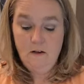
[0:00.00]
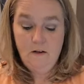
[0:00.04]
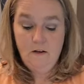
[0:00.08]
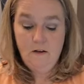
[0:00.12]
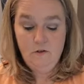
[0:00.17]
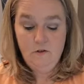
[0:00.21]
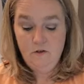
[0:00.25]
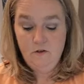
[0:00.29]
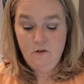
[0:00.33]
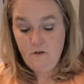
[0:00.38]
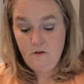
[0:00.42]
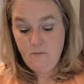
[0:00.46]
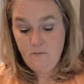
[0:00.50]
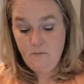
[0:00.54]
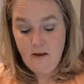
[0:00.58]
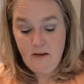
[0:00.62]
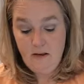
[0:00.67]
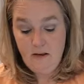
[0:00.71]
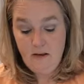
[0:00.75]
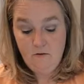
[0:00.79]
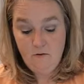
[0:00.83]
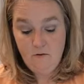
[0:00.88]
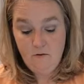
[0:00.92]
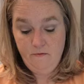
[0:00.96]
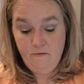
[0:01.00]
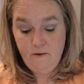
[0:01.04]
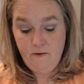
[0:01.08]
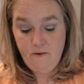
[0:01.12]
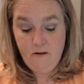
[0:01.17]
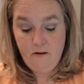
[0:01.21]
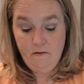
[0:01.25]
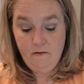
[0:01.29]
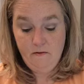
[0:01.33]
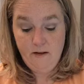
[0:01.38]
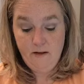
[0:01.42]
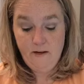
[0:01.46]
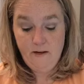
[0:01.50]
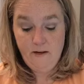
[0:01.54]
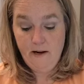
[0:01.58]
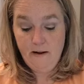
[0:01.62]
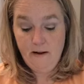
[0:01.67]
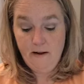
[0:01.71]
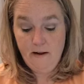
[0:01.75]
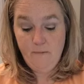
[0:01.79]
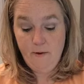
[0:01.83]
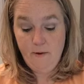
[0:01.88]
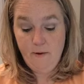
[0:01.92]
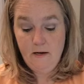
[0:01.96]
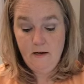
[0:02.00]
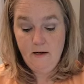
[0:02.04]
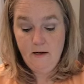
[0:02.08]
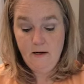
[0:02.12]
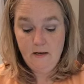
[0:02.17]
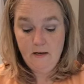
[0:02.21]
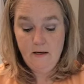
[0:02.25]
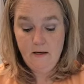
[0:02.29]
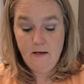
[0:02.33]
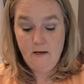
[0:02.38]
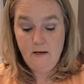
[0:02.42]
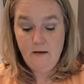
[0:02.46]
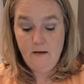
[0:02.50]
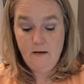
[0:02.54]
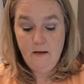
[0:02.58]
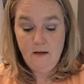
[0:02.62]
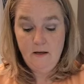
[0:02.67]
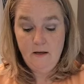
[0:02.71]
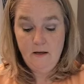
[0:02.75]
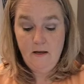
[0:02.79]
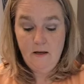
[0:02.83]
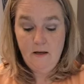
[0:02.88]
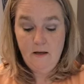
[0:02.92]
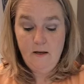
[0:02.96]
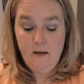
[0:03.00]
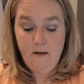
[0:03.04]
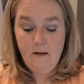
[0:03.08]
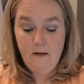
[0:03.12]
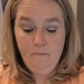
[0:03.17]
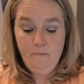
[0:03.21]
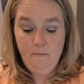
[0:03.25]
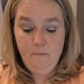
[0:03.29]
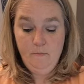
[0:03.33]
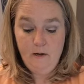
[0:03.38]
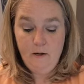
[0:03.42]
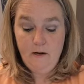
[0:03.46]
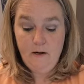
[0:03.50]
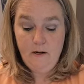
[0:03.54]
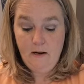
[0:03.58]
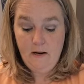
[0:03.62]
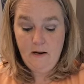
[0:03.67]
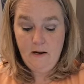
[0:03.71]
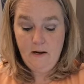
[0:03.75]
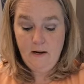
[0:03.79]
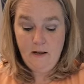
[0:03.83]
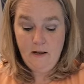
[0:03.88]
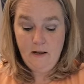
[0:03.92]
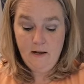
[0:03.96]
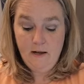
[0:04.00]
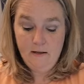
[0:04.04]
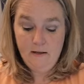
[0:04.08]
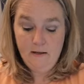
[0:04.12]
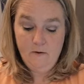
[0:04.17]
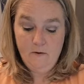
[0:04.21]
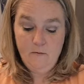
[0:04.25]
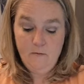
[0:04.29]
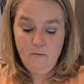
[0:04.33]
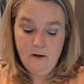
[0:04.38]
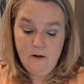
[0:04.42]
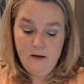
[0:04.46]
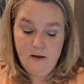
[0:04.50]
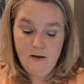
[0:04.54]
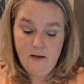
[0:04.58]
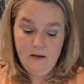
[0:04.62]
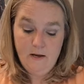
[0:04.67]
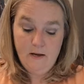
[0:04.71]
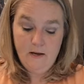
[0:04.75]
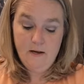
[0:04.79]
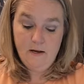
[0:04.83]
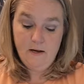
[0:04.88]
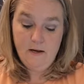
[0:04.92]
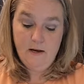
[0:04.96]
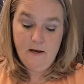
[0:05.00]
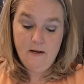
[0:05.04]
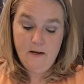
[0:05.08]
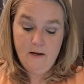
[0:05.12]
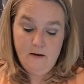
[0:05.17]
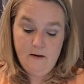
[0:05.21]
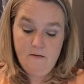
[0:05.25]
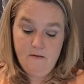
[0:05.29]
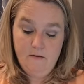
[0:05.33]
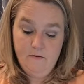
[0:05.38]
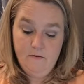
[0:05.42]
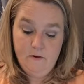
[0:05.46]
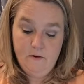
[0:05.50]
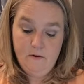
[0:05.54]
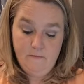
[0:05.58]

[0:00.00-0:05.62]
It's just paint stuff. I don't like it, I can paint it again. But I like the way it kind of,